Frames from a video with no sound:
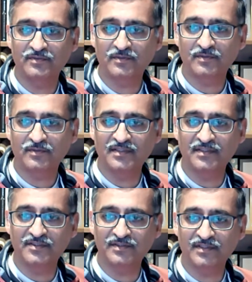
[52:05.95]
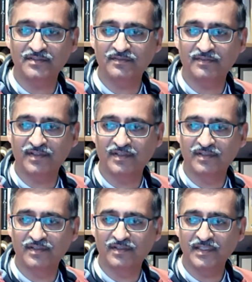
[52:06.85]
from Himadri, so that's
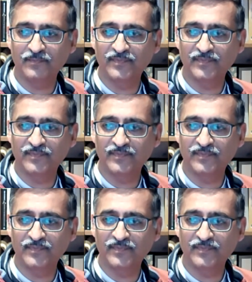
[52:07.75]
fine.